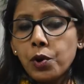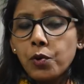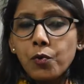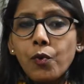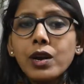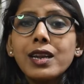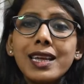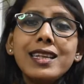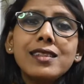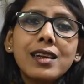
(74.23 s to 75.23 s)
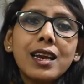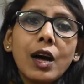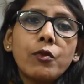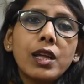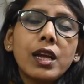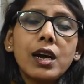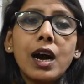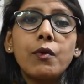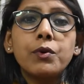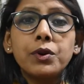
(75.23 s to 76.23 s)
what is clouding
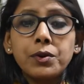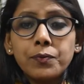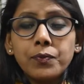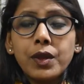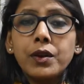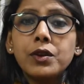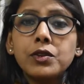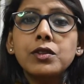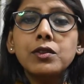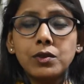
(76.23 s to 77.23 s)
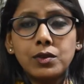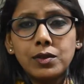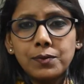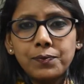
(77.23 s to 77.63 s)
our decisions.